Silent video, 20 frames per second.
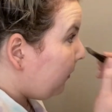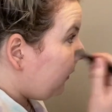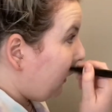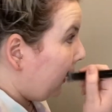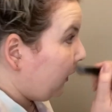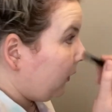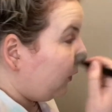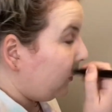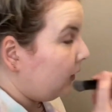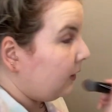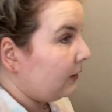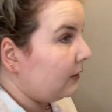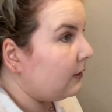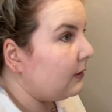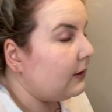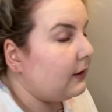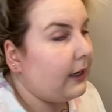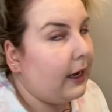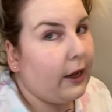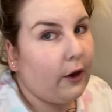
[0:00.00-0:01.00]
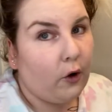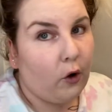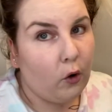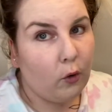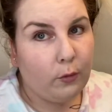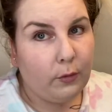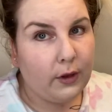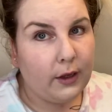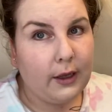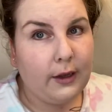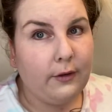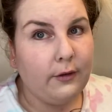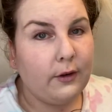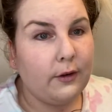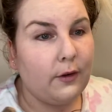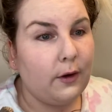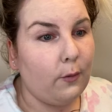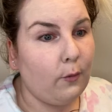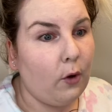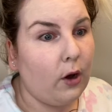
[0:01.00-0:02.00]
I couldn't stay home even
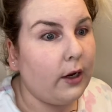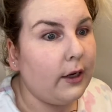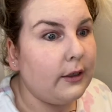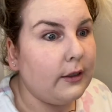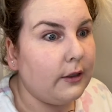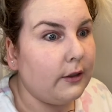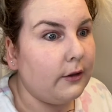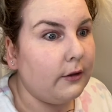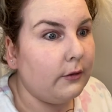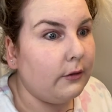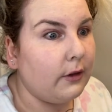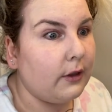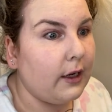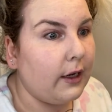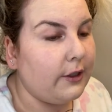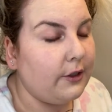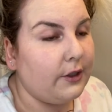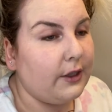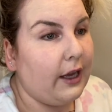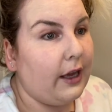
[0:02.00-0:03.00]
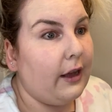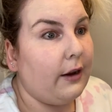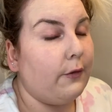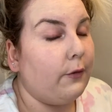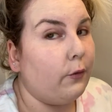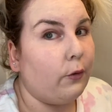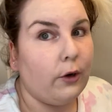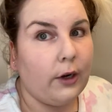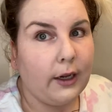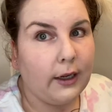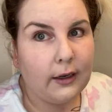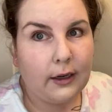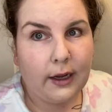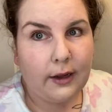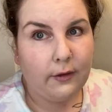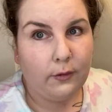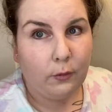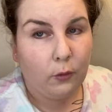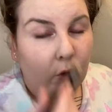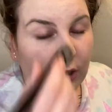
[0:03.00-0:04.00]
if I wanted to. I just can't afford it. I
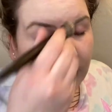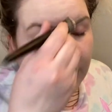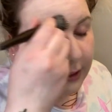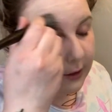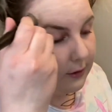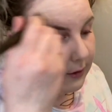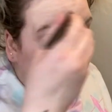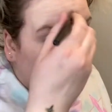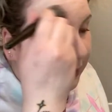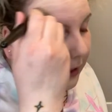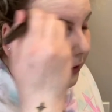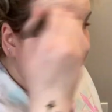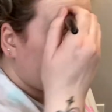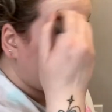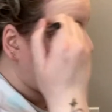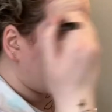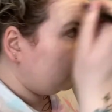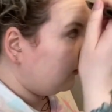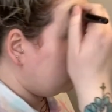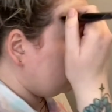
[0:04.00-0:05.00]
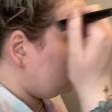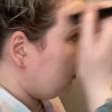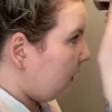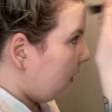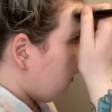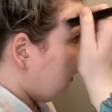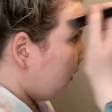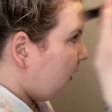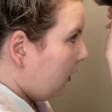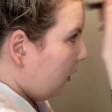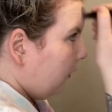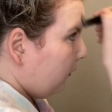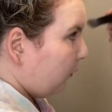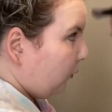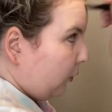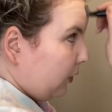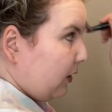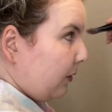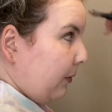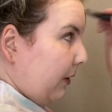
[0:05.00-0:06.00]
have mortgage, like I couldn't
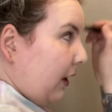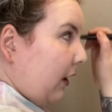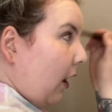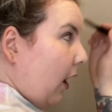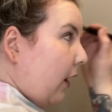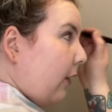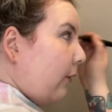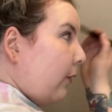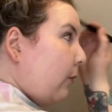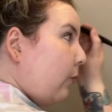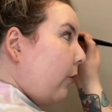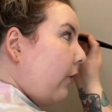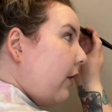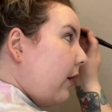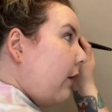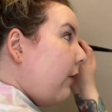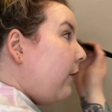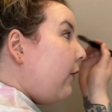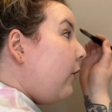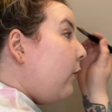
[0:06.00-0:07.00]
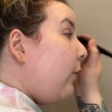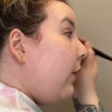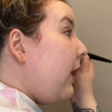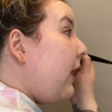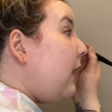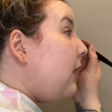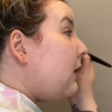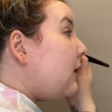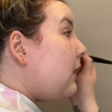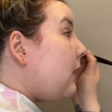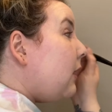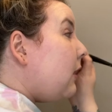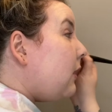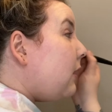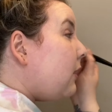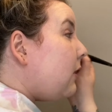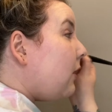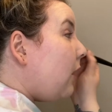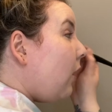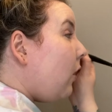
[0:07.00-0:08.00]
afford to be gone for more than a few weeks.
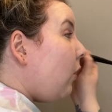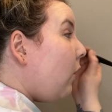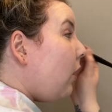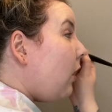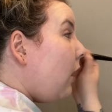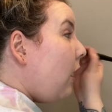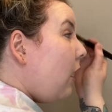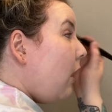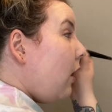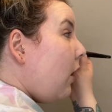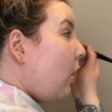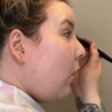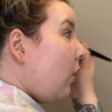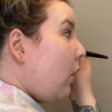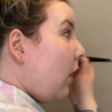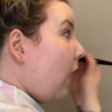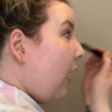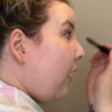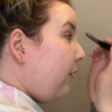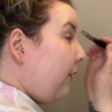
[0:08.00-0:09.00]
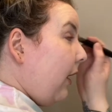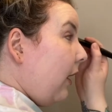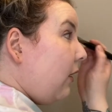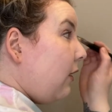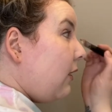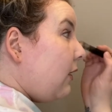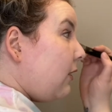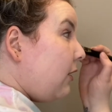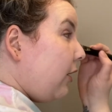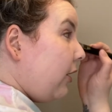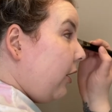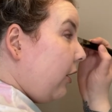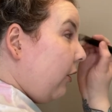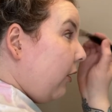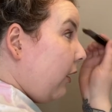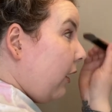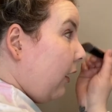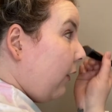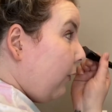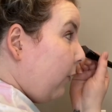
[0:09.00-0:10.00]
So I felt secure
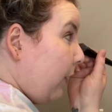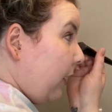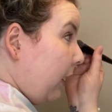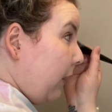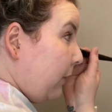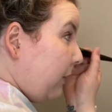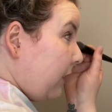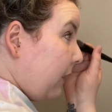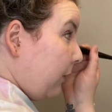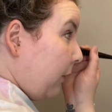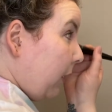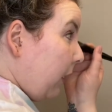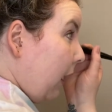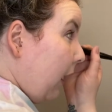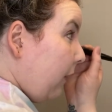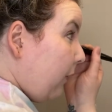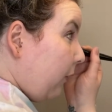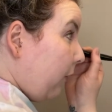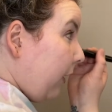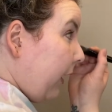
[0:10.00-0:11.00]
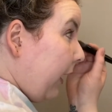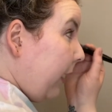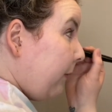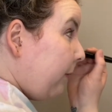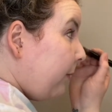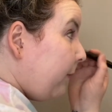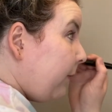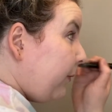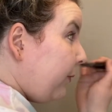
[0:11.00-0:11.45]
enough when he was in recovery